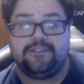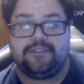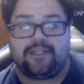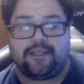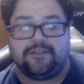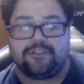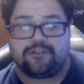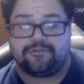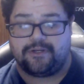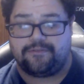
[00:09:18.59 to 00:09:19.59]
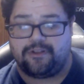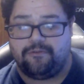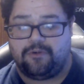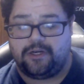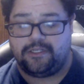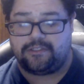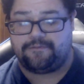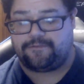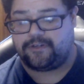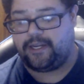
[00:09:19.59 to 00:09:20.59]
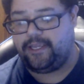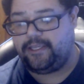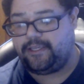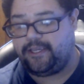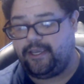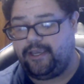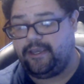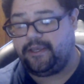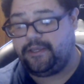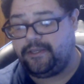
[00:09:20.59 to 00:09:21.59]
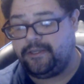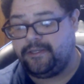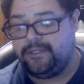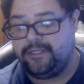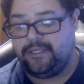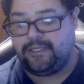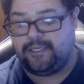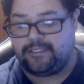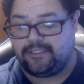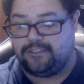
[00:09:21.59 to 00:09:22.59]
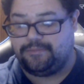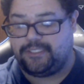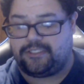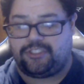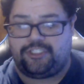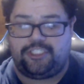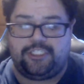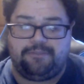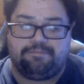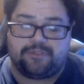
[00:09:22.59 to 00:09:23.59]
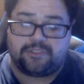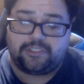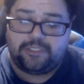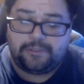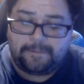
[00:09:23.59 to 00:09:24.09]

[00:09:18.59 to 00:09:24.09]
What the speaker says: they can charge whatever they want. For AK, it's a little bit cheaper.